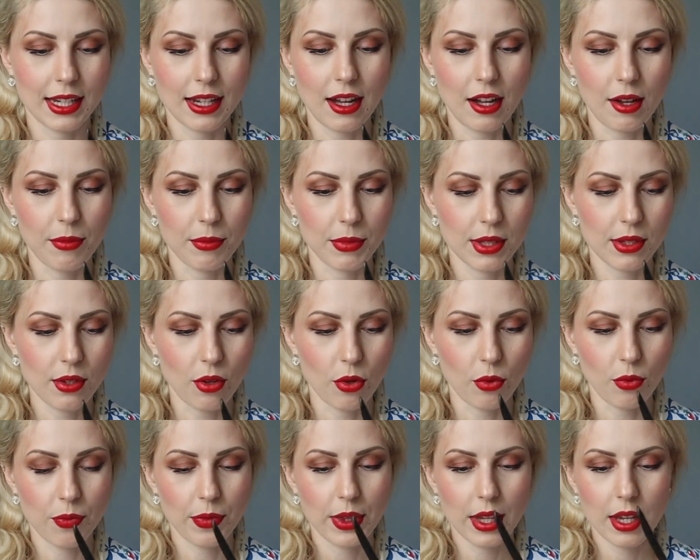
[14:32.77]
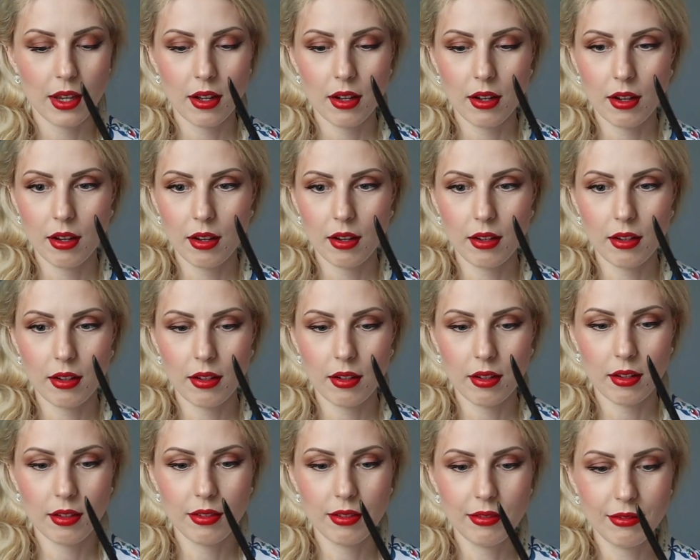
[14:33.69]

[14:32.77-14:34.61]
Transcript: comes. So I